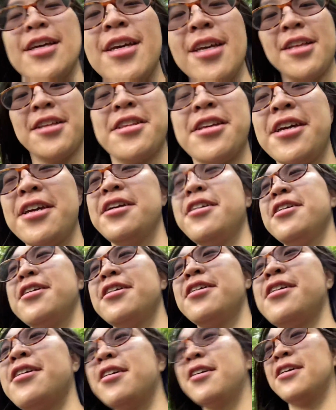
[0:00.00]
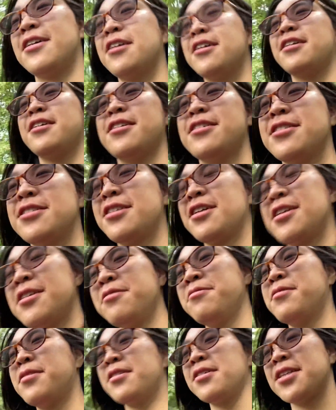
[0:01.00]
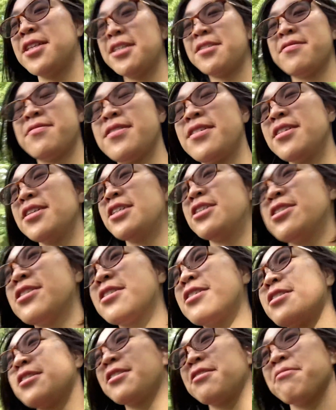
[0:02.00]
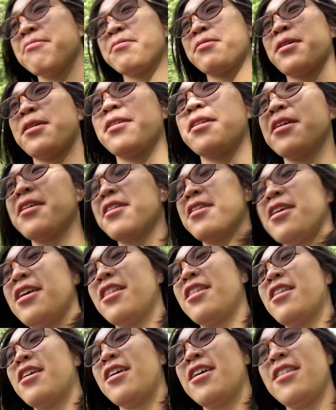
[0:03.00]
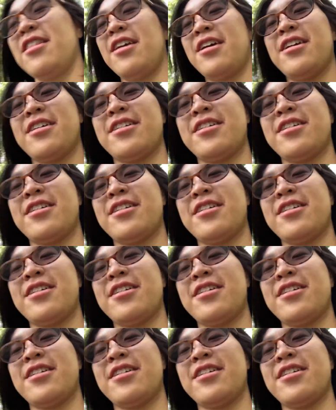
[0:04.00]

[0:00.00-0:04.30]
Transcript: they said in one of their videos or something that they like